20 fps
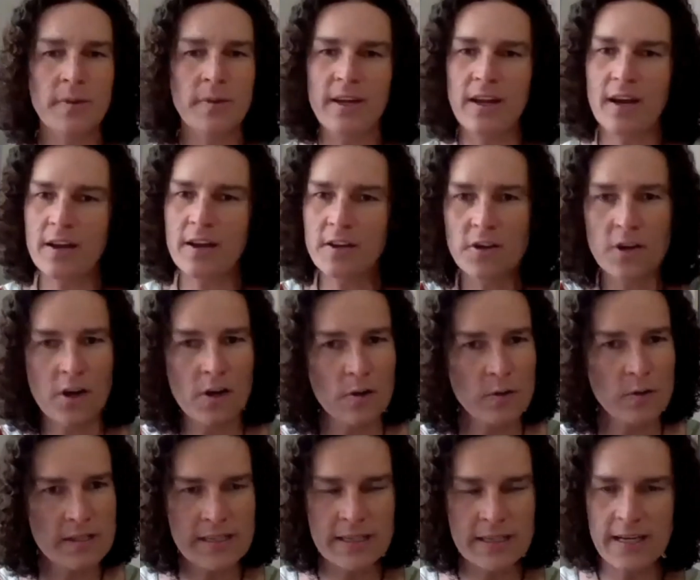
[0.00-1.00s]
many
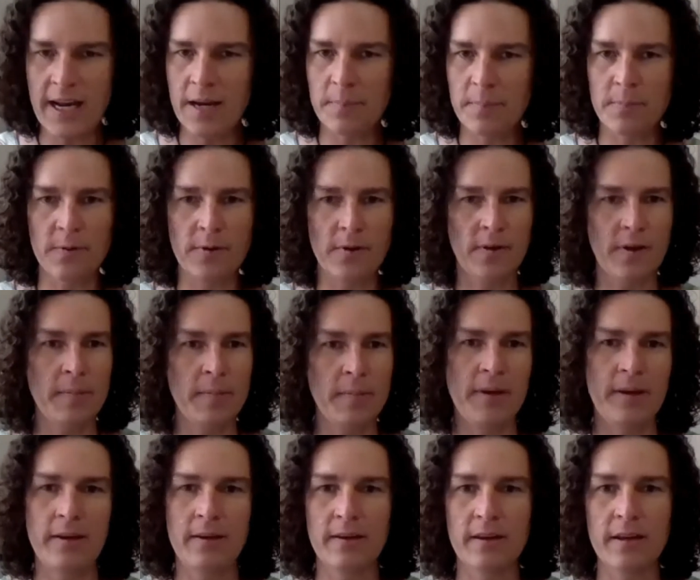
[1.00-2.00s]
unknowns in April. I
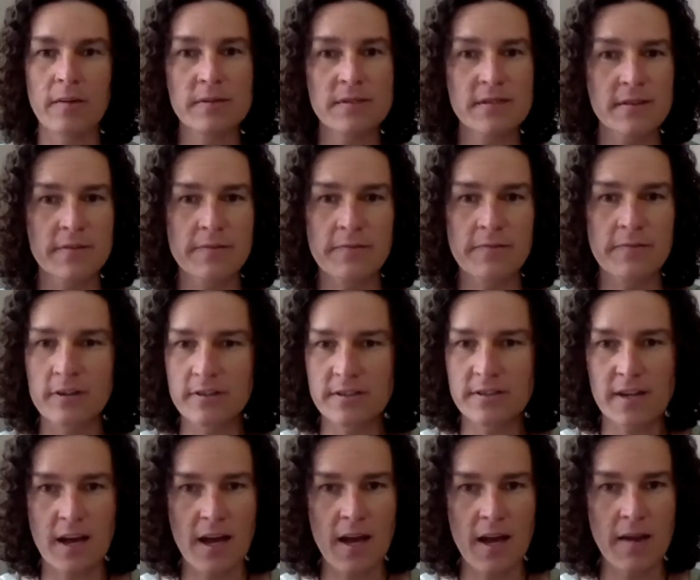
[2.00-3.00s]
mean, it was the first
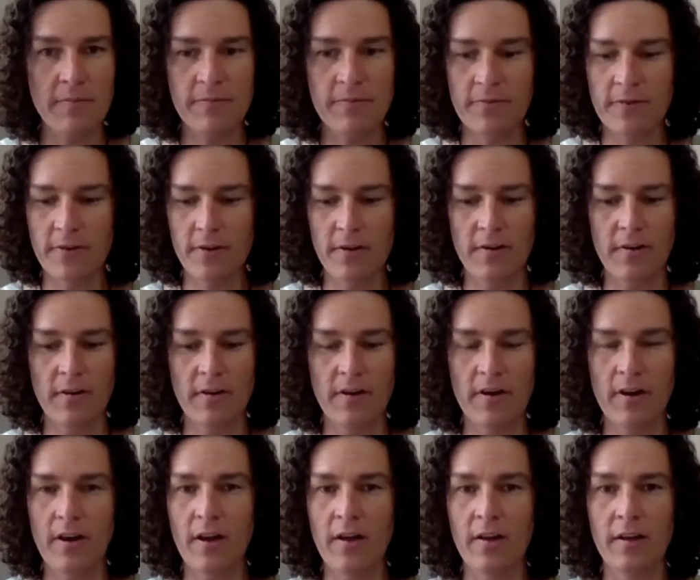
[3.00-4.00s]
time for,
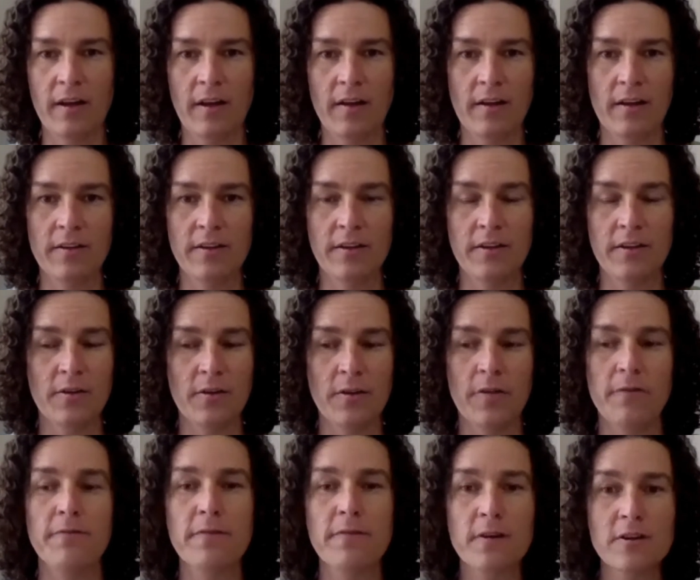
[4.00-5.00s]

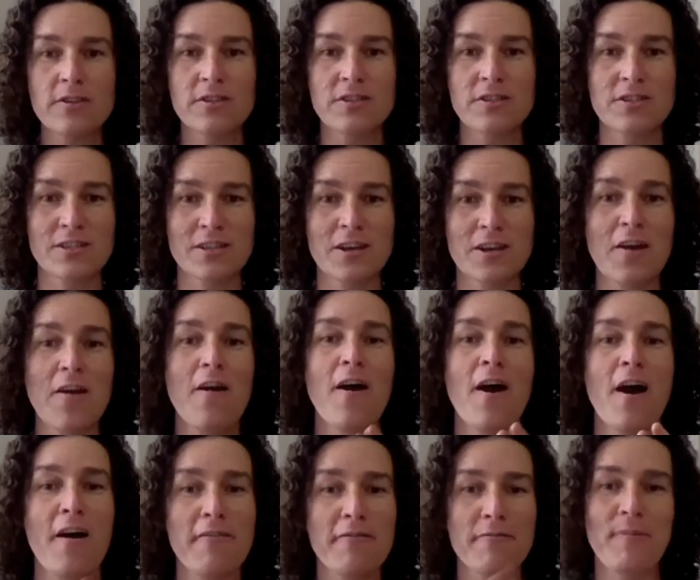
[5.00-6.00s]
the first
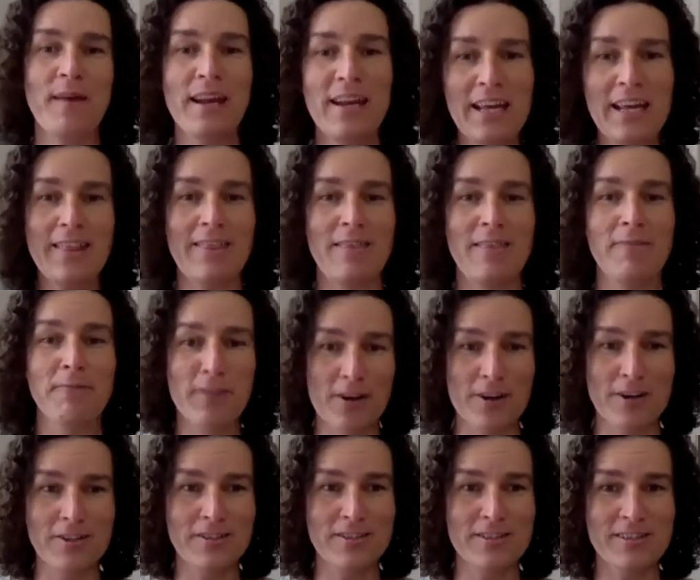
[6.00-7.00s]
of many
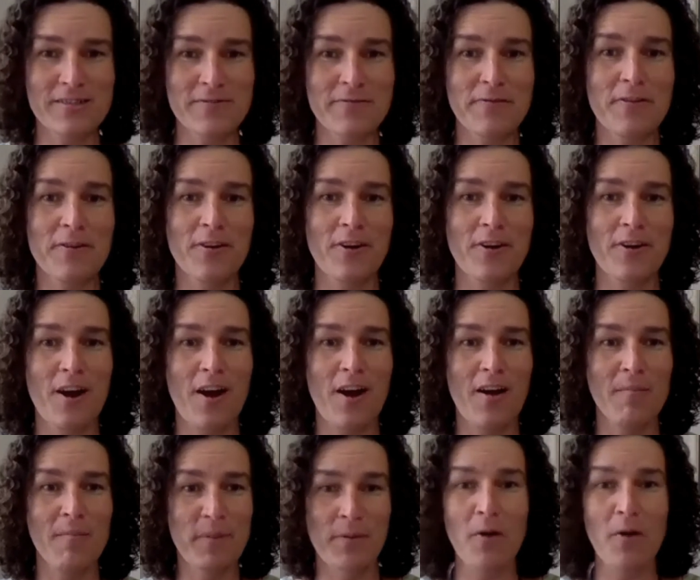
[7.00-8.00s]
firsts for
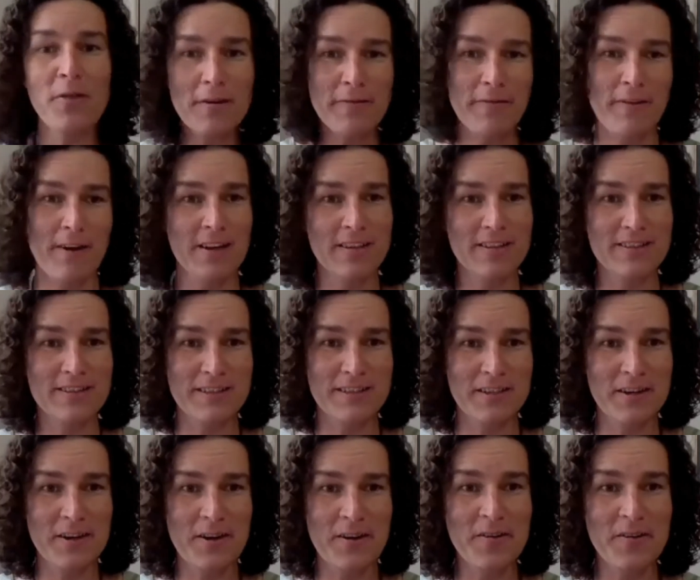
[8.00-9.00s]
both of us,
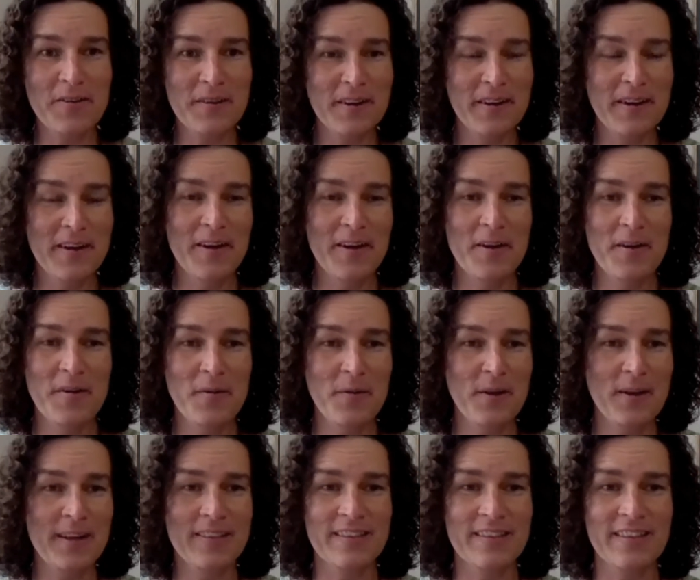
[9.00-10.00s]

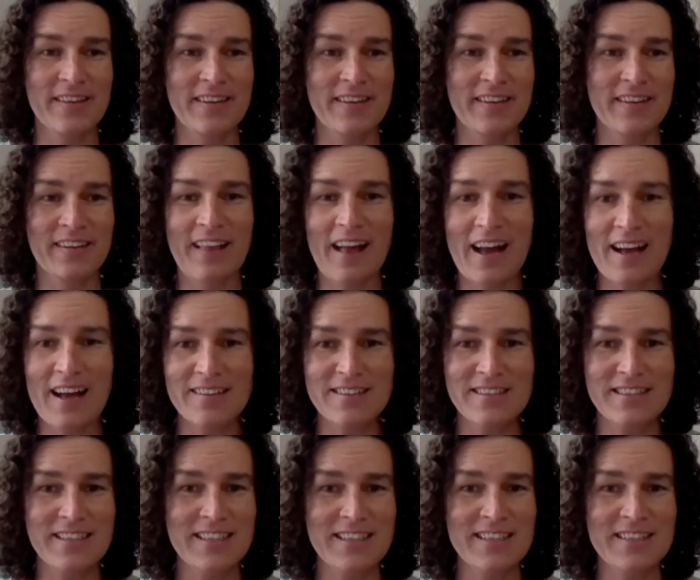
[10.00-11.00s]
with the
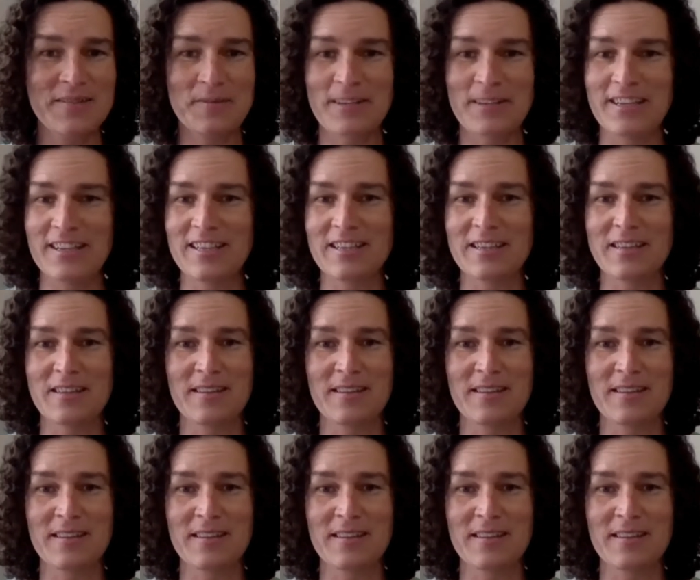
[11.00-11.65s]
classes, with,